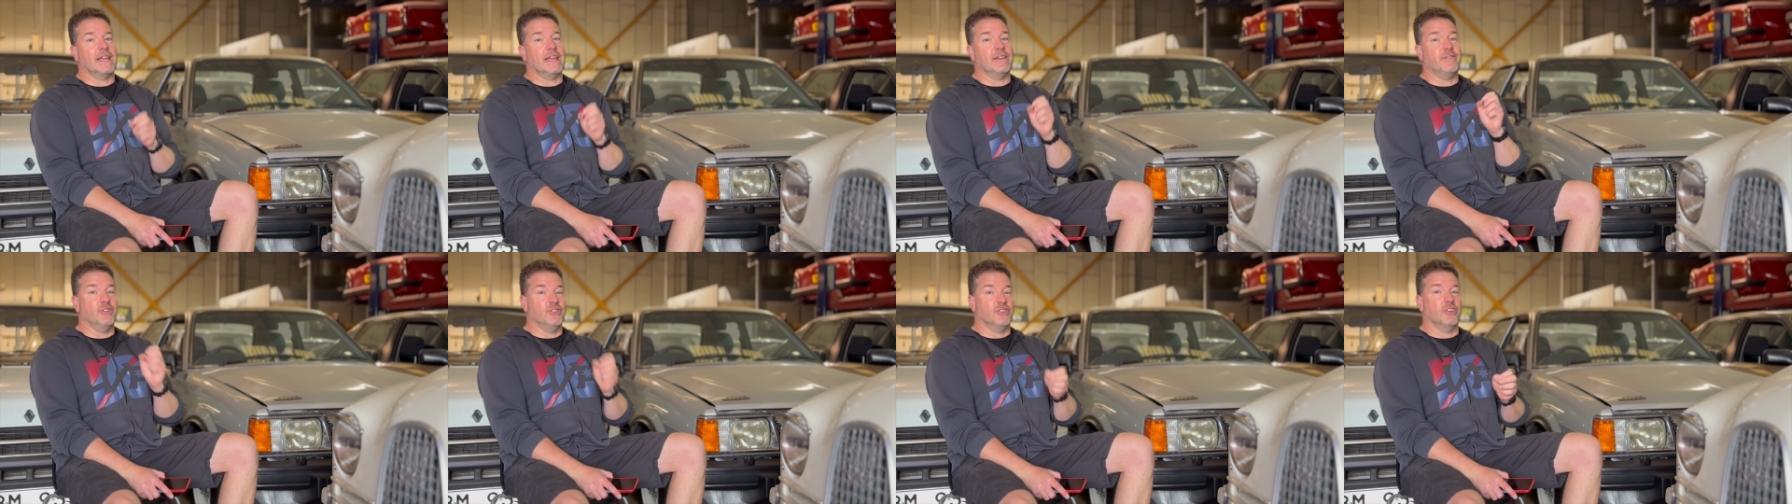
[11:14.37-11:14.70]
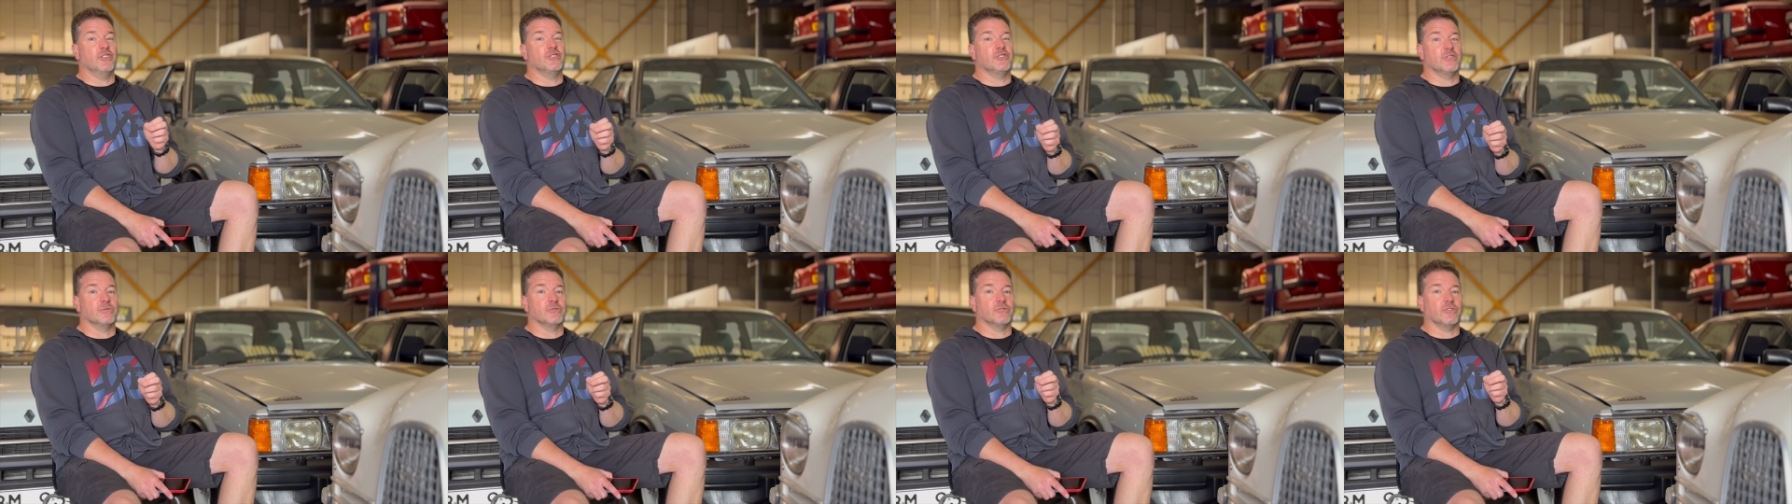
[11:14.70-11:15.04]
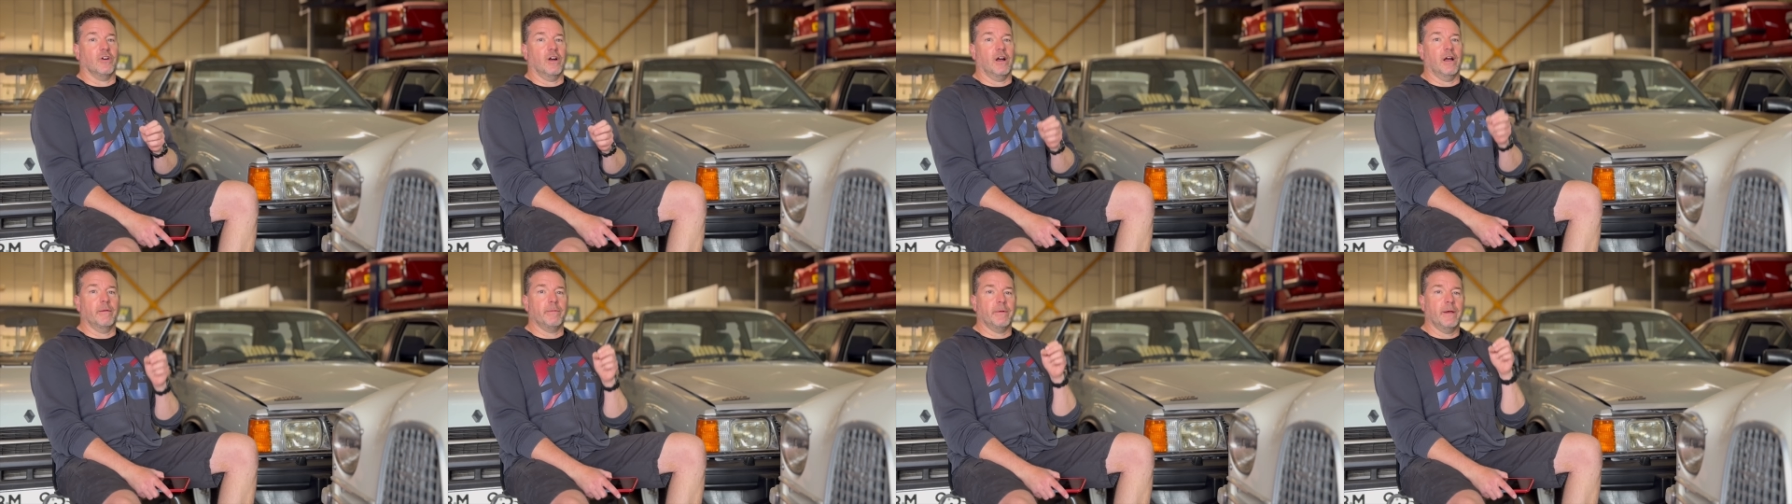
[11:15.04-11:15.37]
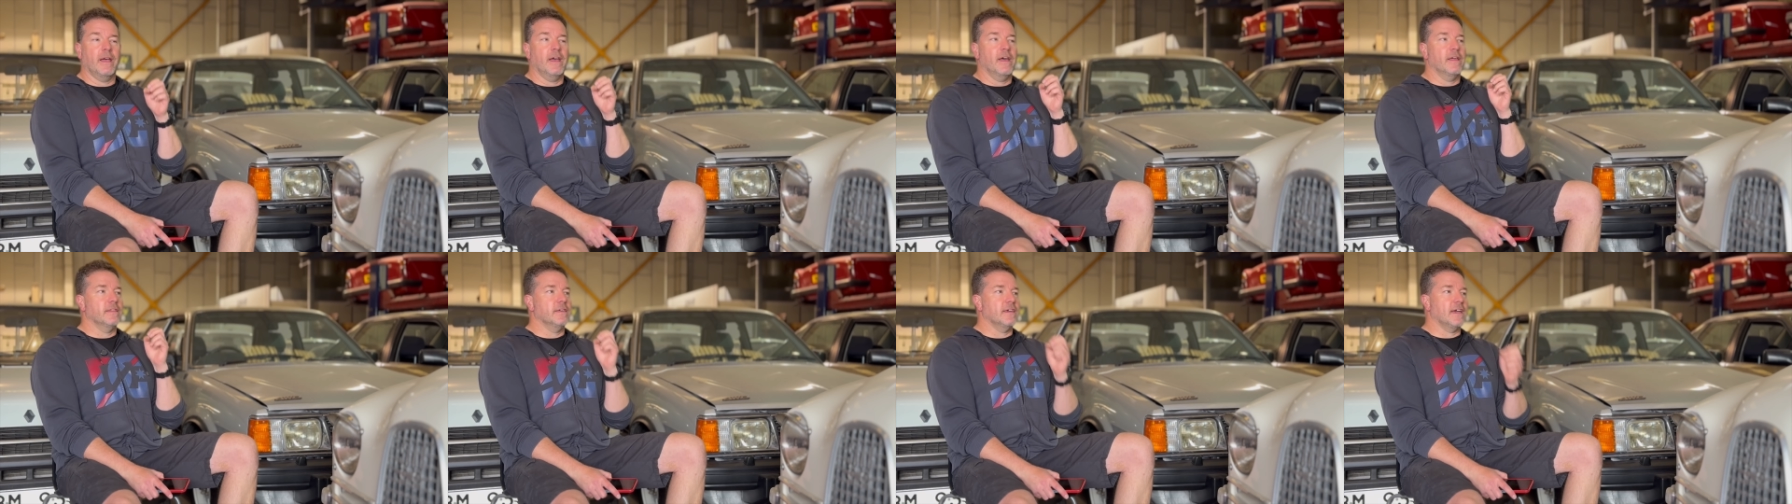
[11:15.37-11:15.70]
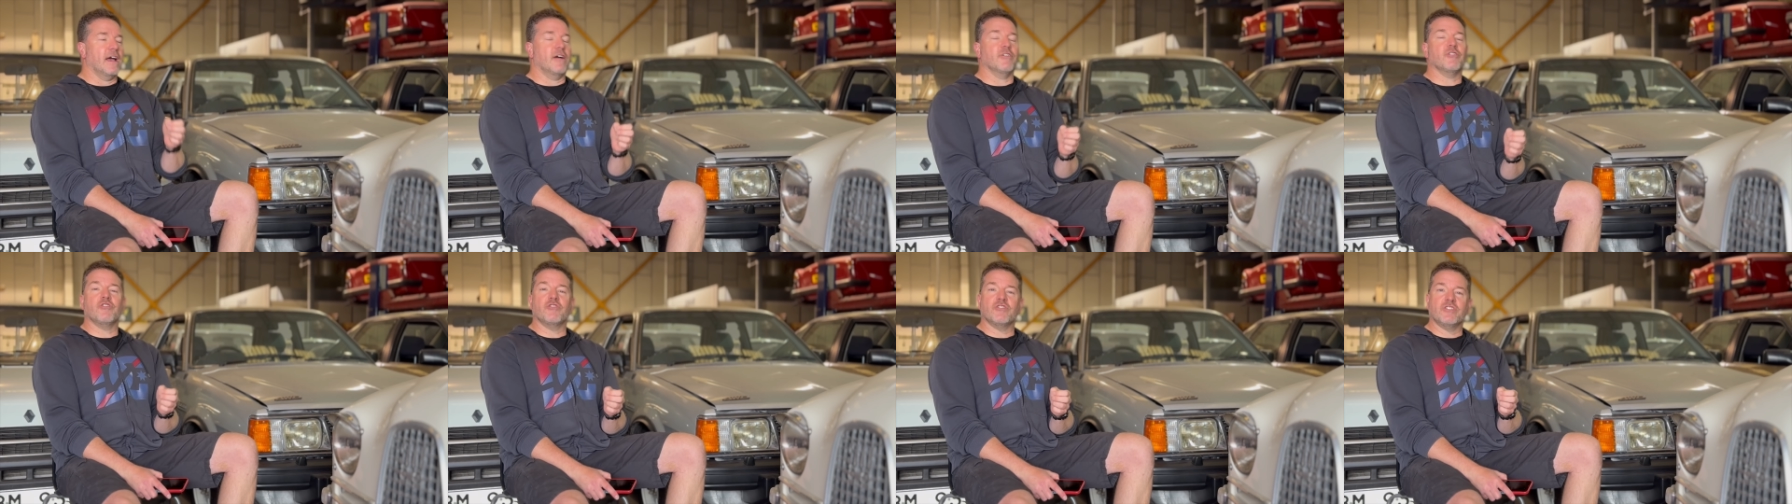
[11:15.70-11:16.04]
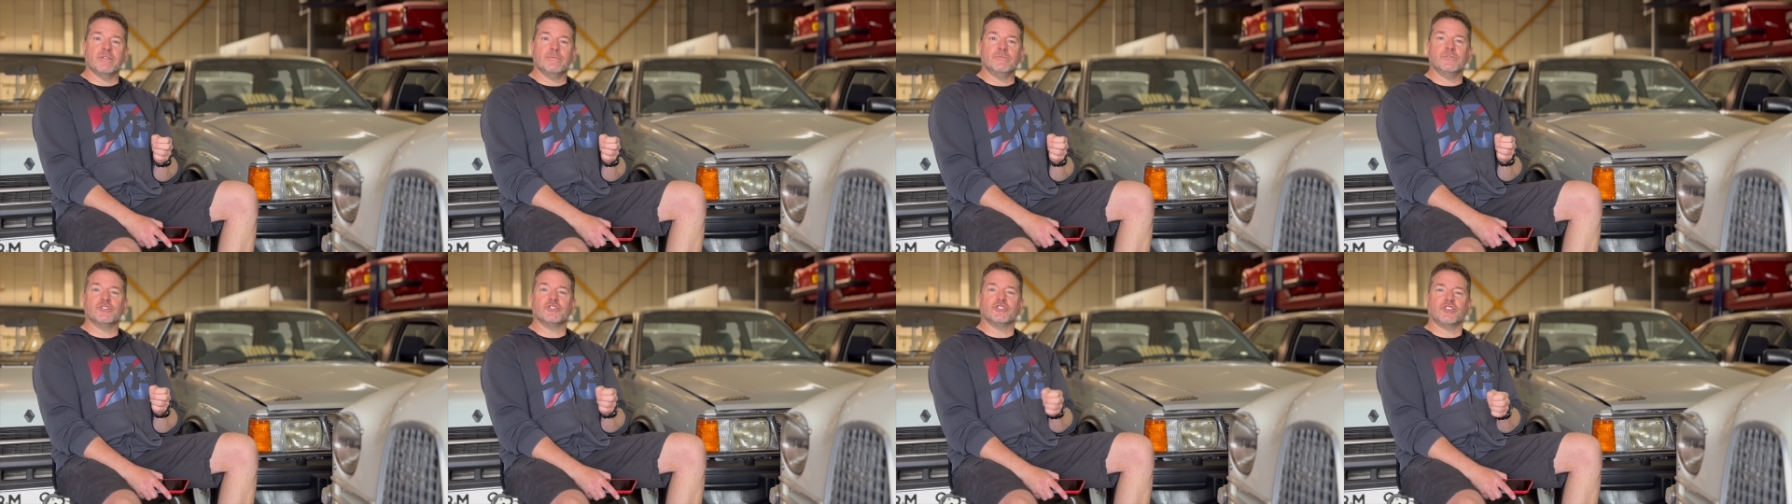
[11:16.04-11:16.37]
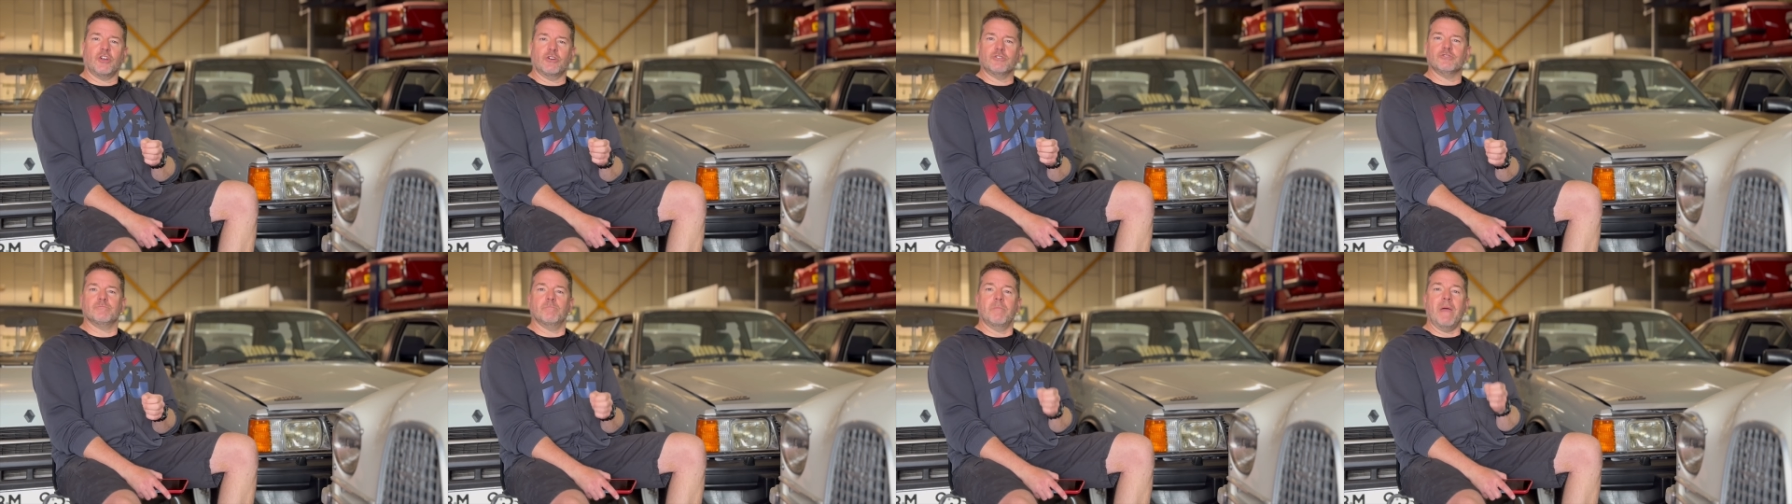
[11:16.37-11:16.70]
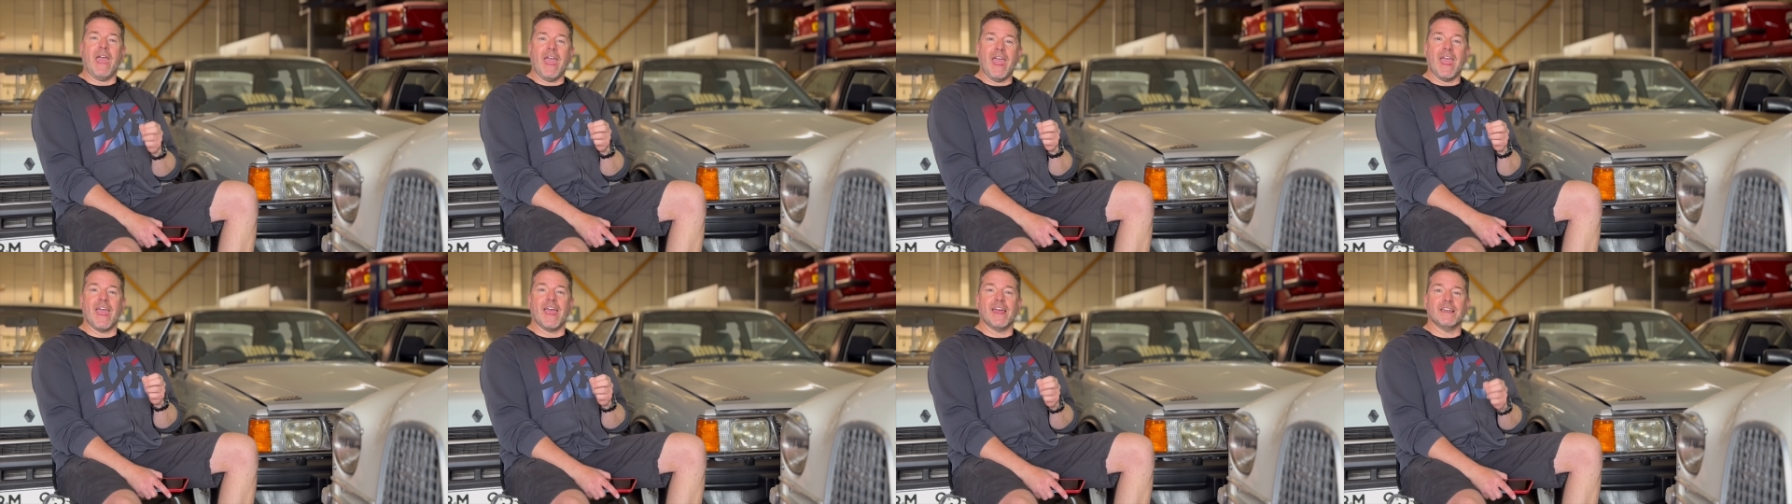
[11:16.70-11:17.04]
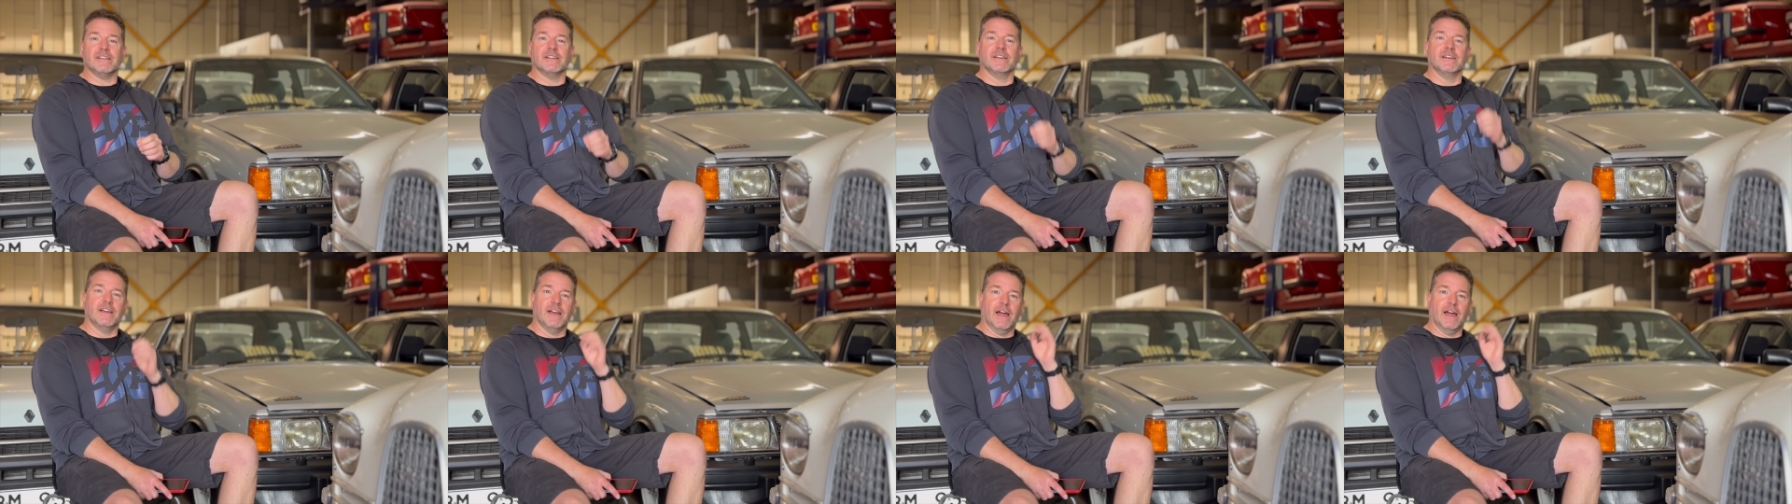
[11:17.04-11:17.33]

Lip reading: If you do subscribe, the algorithm just goes mad,